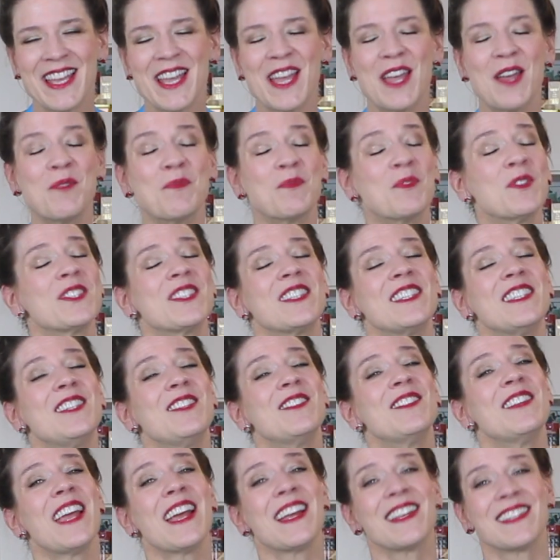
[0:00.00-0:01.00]
And we'll see
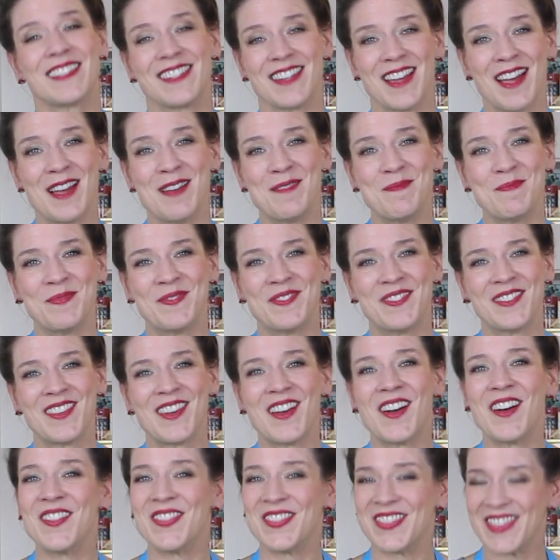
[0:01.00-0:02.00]
you next time
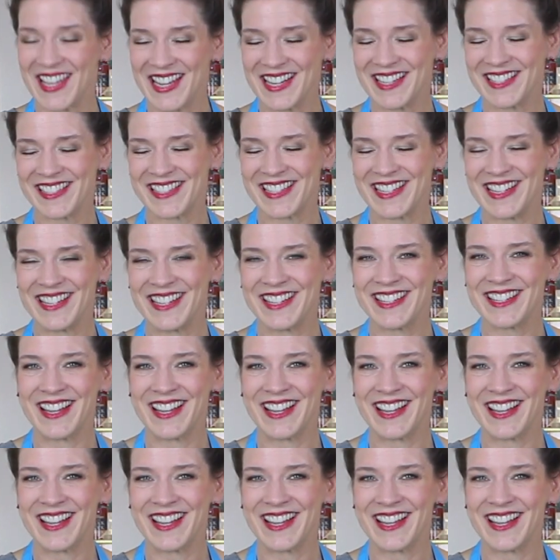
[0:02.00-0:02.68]
on Things Tina